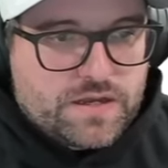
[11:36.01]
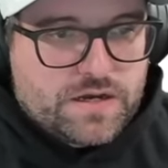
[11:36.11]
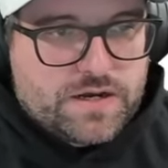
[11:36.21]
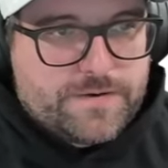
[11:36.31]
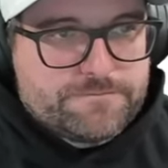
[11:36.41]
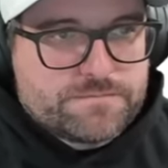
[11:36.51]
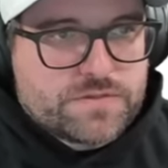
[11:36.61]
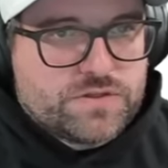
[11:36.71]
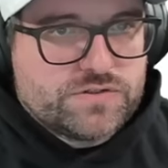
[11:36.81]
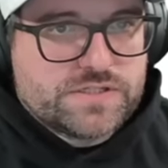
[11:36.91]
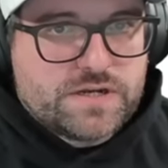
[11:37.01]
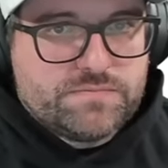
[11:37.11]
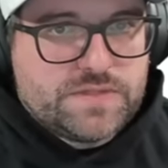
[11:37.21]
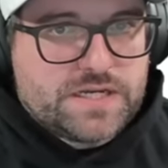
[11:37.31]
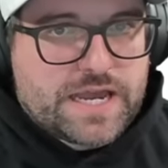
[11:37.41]
Um, there's
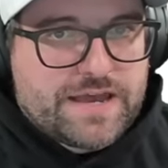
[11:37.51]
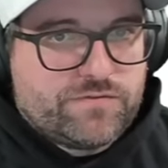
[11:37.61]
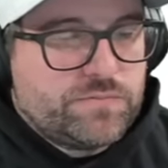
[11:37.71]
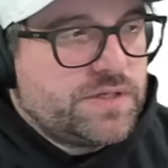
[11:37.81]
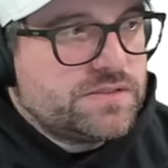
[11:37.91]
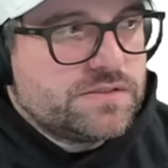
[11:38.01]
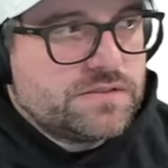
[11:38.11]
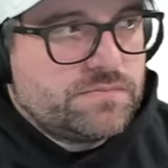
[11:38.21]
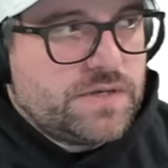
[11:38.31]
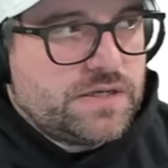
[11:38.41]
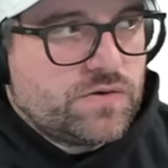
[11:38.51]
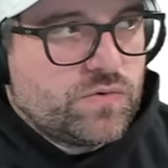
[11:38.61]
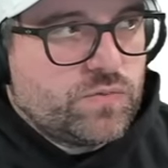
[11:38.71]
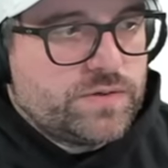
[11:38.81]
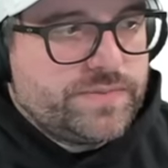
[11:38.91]
some that haven't been submit
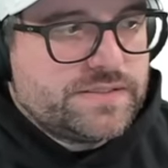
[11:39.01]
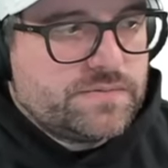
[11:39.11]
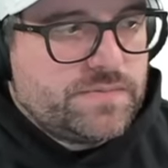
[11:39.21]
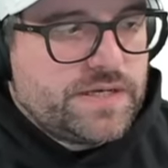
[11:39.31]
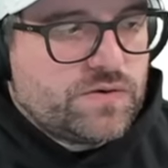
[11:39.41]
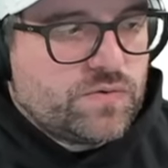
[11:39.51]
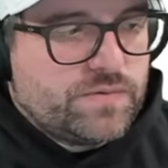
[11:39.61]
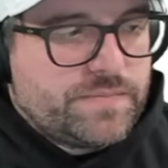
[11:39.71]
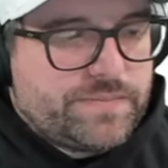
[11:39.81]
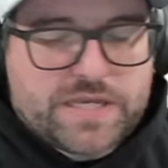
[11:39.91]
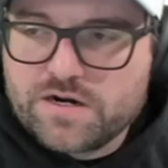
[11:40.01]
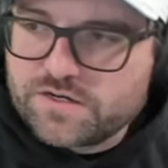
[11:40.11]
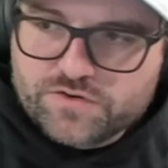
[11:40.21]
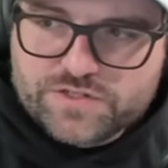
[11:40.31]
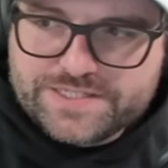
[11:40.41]
or will be submit or maybe are
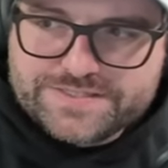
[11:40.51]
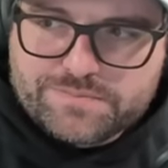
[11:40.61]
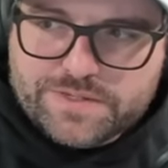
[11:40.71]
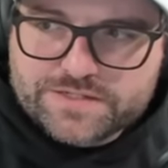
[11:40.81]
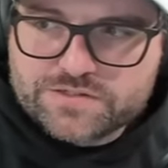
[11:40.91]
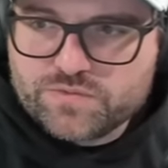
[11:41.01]
currently submit,